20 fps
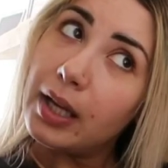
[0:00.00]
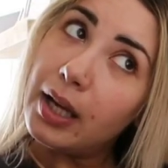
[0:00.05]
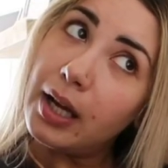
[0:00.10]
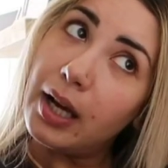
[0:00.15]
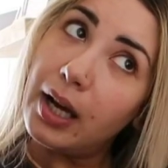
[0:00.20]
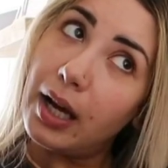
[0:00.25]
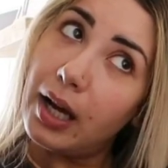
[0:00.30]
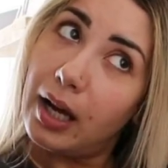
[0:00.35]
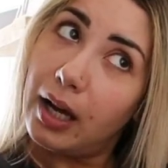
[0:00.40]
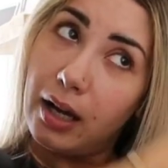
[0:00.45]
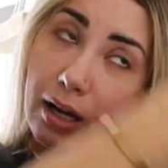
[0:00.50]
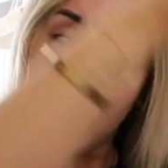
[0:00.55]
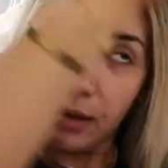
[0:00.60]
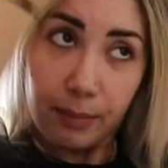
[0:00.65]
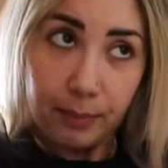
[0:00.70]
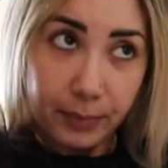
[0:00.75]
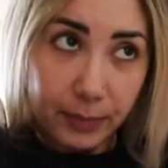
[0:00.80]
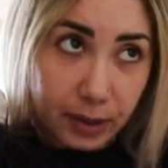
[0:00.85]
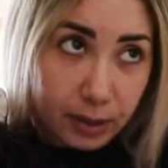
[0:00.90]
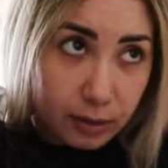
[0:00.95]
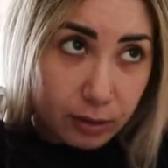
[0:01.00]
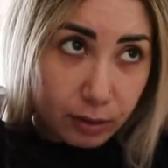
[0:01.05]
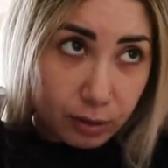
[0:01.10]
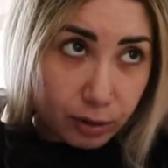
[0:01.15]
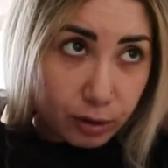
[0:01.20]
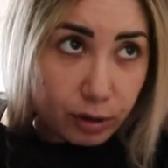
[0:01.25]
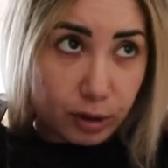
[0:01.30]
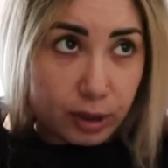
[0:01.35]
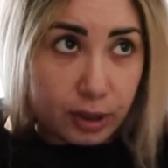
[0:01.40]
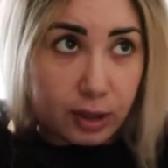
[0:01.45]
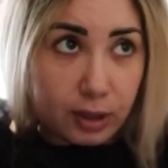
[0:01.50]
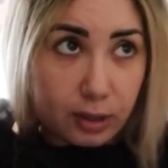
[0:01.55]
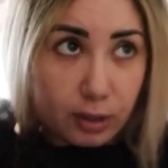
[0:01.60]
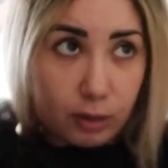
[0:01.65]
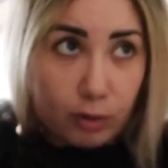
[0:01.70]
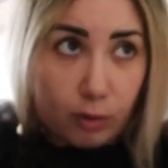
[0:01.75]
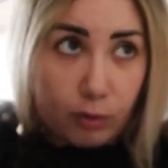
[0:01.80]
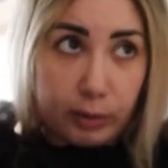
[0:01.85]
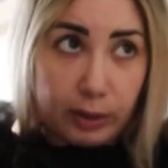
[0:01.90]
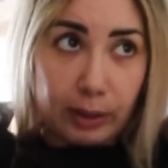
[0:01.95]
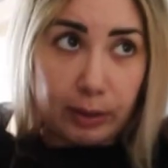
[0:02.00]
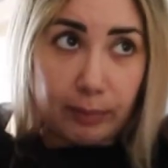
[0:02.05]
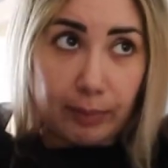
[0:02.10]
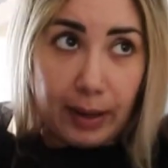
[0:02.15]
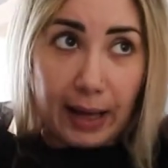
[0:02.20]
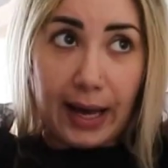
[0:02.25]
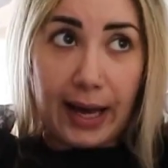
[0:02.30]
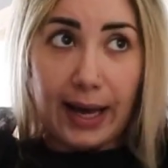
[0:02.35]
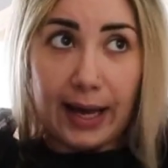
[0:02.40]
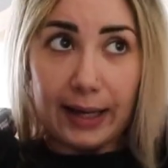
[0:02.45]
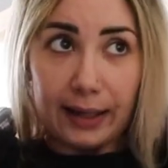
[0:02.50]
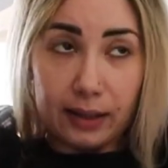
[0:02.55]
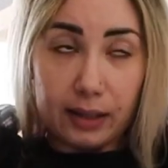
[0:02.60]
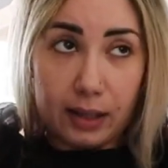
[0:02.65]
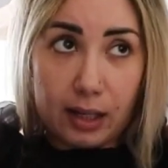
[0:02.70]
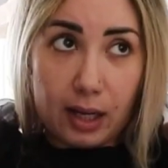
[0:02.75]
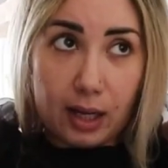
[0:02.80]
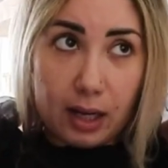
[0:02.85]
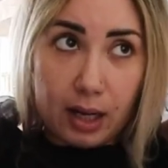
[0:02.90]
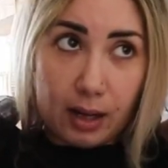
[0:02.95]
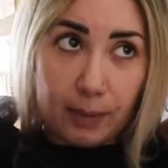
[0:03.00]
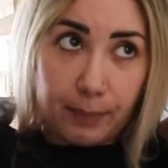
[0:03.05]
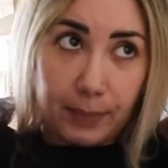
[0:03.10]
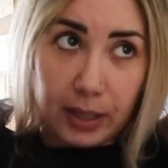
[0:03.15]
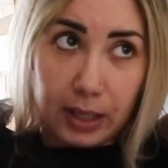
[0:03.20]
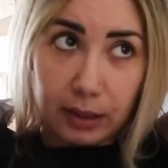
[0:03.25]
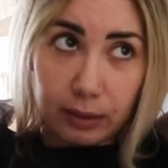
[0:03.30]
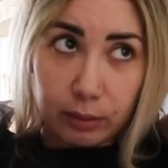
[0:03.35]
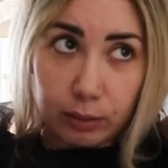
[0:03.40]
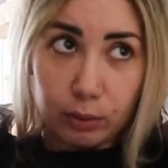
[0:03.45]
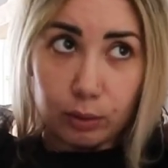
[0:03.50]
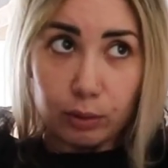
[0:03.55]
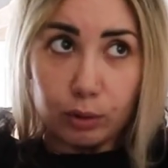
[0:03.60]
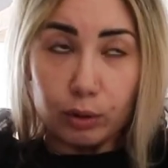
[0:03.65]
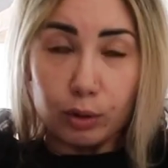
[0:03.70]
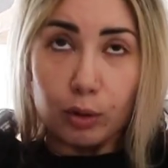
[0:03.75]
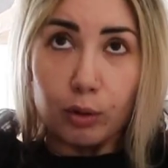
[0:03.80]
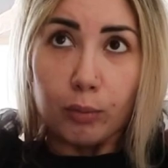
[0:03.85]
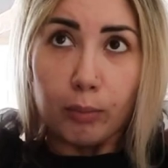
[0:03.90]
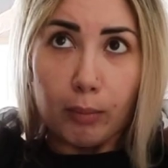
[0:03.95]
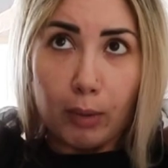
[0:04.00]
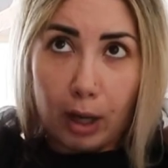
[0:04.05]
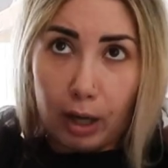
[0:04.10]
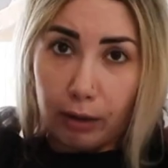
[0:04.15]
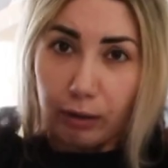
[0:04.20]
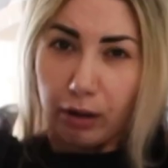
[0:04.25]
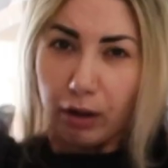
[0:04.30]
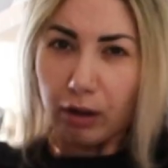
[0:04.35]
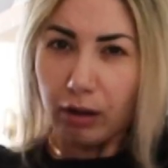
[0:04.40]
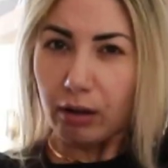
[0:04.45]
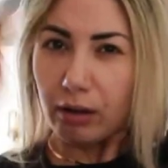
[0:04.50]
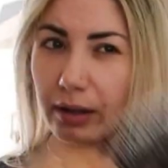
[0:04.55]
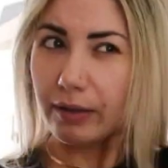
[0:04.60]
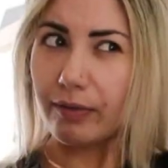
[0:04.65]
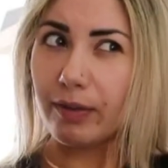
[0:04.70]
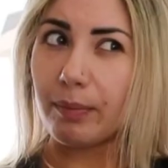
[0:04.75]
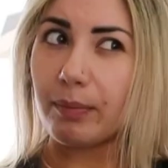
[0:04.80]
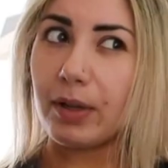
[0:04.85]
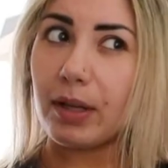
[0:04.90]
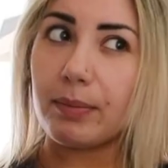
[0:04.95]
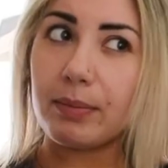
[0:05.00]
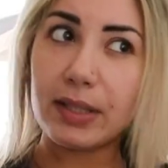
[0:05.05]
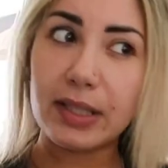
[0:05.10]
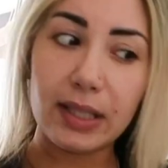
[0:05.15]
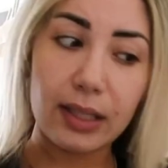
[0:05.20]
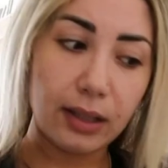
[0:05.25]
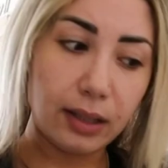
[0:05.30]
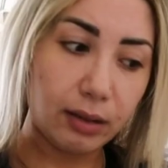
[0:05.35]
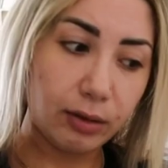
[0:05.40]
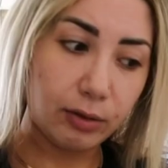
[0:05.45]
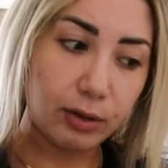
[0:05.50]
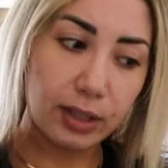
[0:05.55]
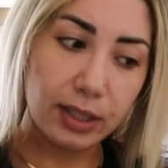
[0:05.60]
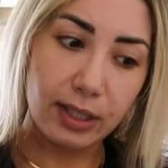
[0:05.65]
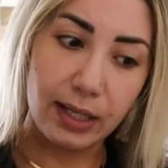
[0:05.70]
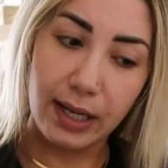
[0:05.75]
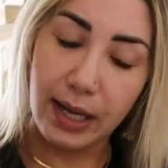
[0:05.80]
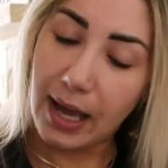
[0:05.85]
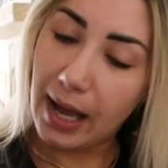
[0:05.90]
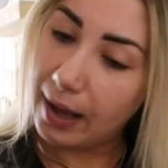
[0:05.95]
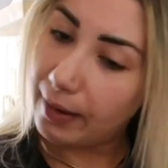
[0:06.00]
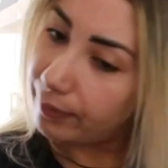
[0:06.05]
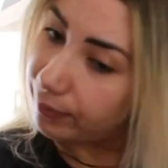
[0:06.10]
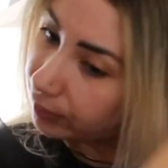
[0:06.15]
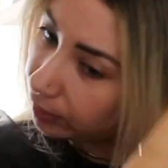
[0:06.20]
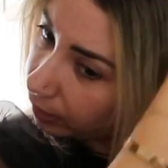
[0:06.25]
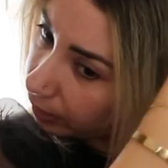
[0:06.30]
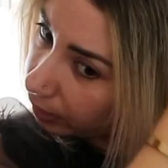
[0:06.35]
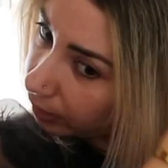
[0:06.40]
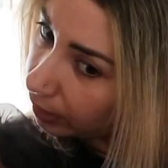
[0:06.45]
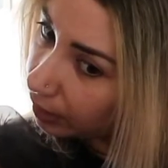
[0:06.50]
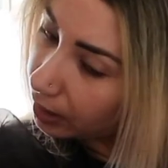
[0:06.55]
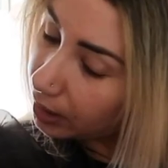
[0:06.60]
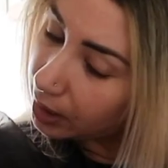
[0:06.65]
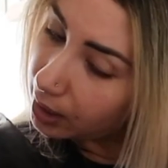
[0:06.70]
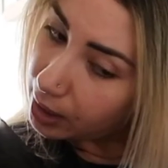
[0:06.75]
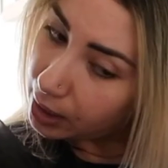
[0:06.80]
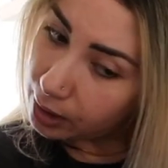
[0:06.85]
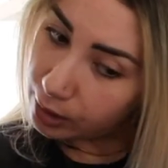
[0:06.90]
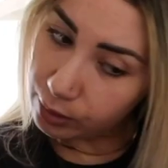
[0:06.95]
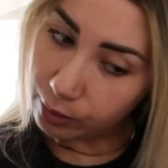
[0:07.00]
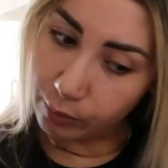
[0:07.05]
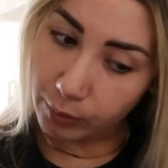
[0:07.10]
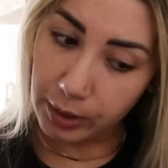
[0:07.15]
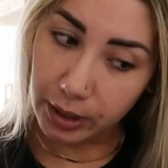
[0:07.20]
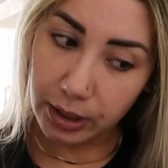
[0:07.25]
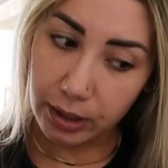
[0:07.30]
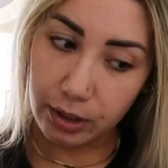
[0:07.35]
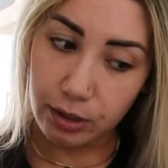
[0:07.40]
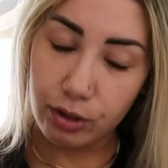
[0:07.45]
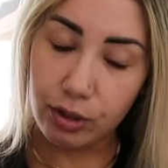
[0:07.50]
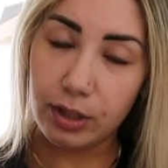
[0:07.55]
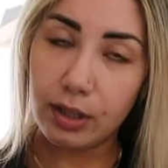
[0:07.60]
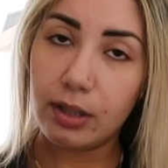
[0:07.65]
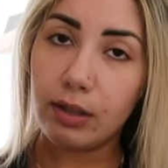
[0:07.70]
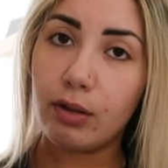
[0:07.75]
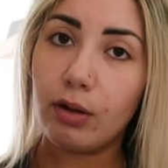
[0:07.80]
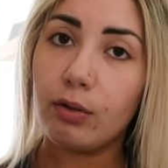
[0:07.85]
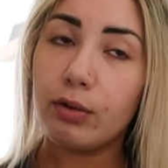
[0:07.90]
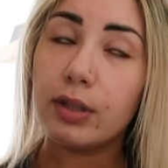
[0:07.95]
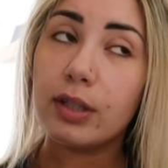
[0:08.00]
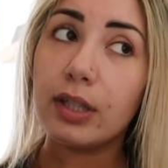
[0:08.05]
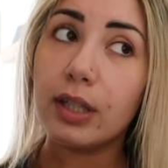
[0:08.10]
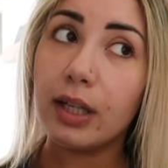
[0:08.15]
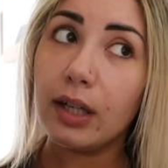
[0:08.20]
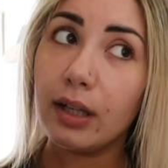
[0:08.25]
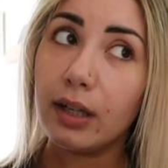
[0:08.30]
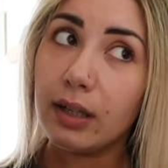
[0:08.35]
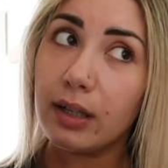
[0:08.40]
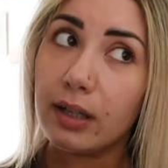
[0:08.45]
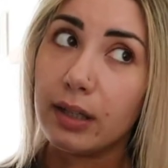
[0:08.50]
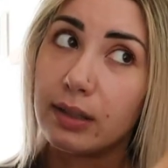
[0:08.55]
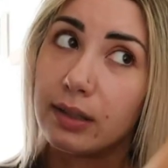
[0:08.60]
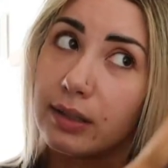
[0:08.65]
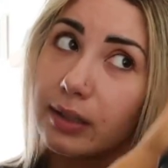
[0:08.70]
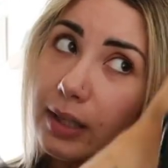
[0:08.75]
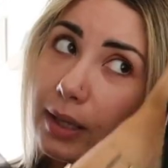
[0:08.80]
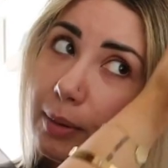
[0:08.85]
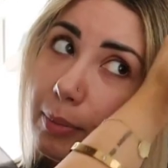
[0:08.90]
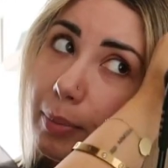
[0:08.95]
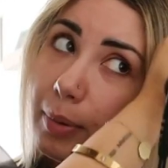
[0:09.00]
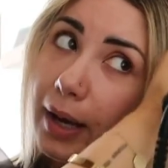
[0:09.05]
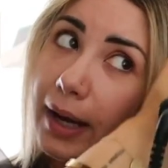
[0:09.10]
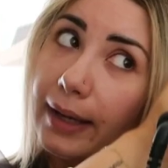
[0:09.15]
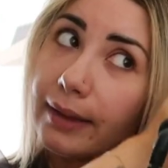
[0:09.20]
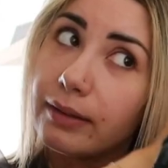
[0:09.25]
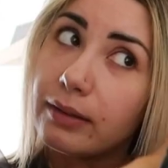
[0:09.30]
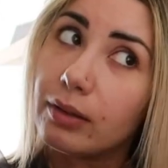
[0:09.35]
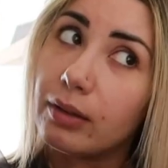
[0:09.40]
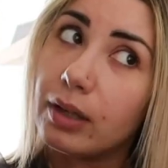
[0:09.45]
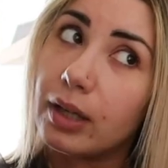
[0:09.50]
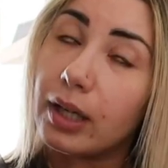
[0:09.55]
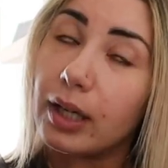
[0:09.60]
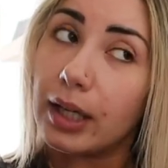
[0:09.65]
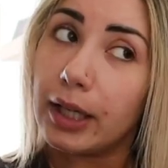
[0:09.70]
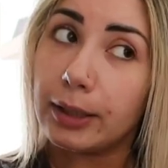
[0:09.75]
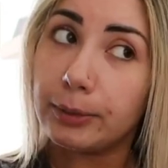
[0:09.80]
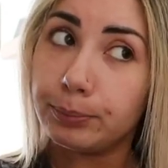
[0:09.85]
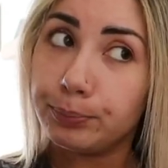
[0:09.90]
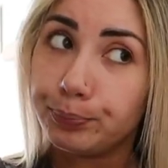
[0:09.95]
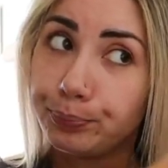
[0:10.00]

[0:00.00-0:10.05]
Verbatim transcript: Um, she's going back um, tomorrow, if I'm not mistaken, or the day after. So we're gonna just go see her and say bye to her.